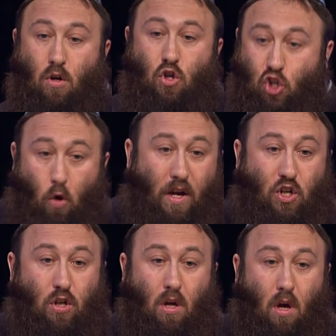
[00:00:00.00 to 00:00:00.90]

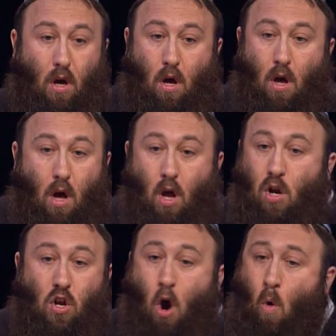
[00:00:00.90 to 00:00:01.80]
Jewish?
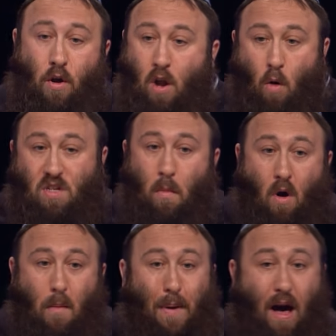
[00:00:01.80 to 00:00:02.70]
No one knows
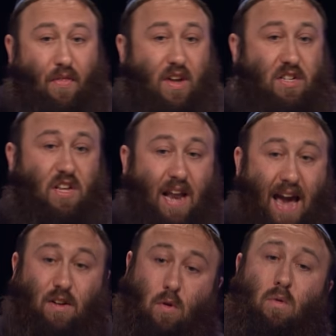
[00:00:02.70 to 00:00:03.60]
more about this than
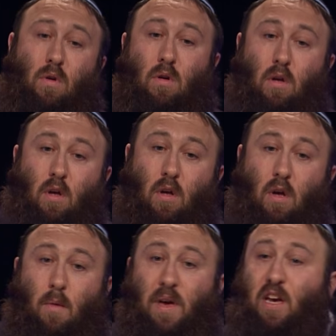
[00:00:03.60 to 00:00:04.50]
I do,
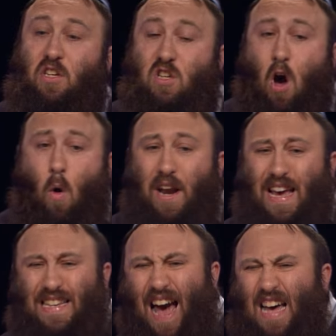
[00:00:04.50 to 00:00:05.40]
because no one
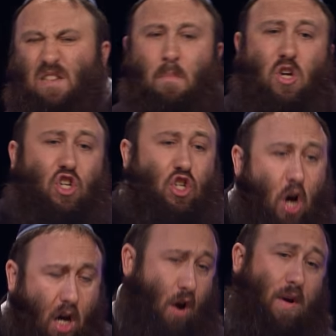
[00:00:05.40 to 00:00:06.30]
is as
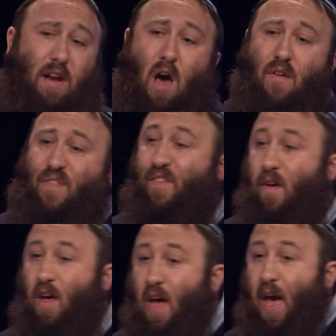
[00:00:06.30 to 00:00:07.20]
meshuggah enough
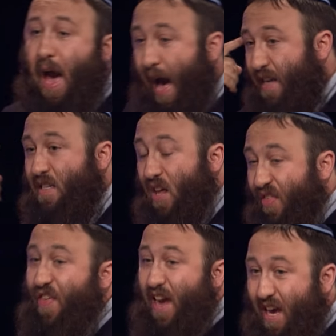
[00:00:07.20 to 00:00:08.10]
as to
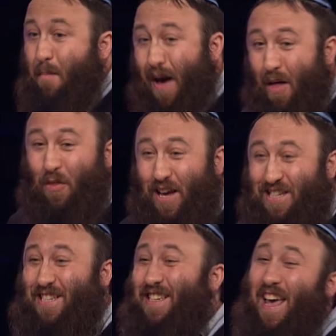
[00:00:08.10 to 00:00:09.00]
think about
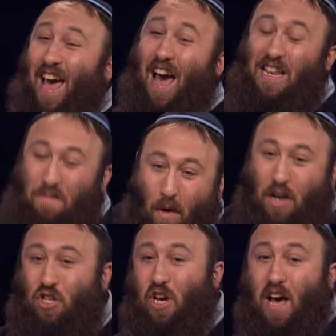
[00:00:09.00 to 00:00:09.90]
this as
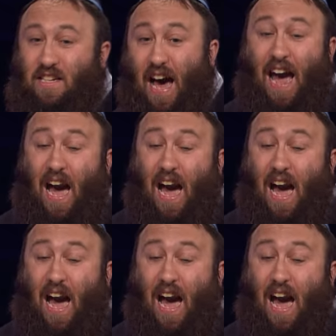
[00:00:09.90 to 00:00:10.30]
much as I